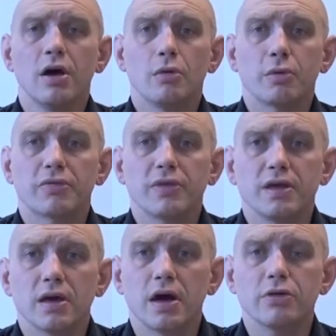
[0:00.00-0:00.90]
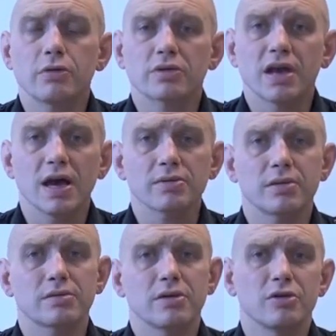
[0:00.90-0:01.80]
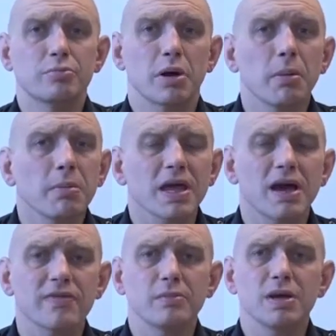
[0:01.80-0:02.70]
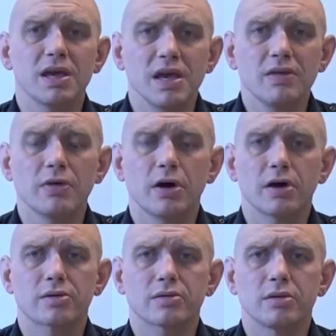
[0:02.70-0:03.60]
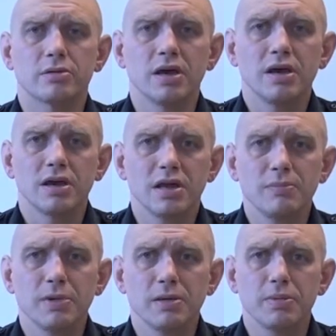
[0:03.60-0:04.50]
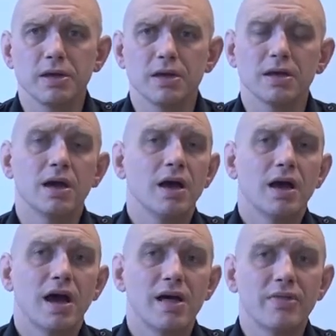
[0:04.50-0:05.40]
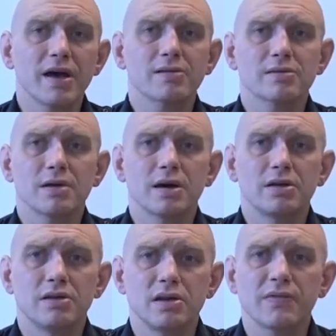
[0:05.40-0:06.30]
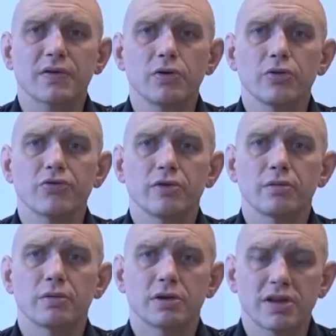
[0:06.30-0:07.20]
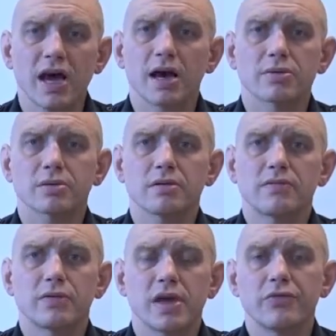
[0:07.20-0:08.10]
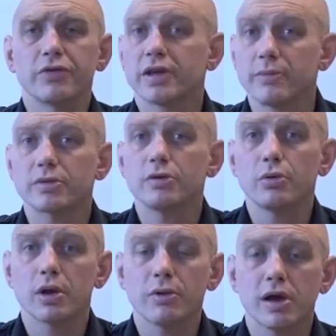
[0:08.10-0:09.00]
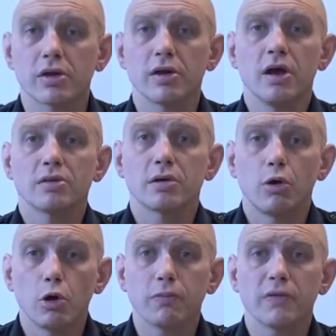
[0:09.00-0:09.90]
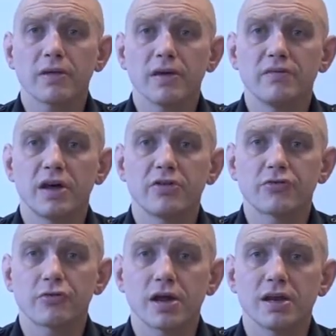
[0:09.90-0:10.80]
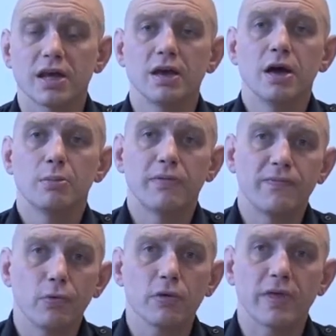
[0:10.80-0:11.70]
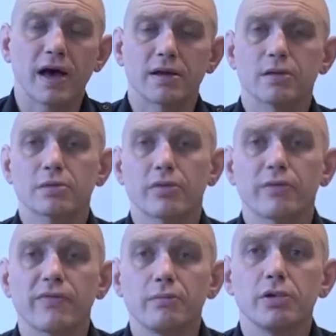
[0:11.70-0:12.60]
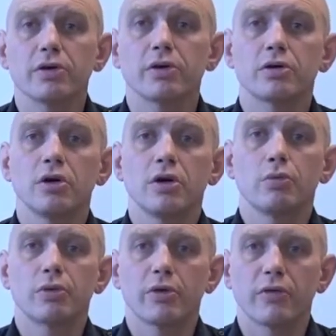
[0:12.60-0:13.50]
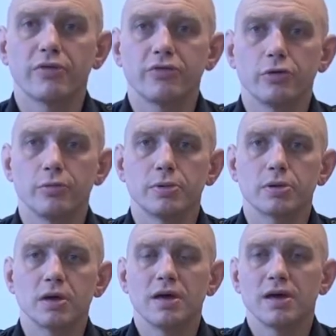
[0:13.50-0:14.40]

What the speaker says: With the unknown gases, you probably have to be in the hot zone in PPE, and that's a difficult task for the entry team. There's no way around it. So hopefully they've done training before that, so they're familiar with all the tubes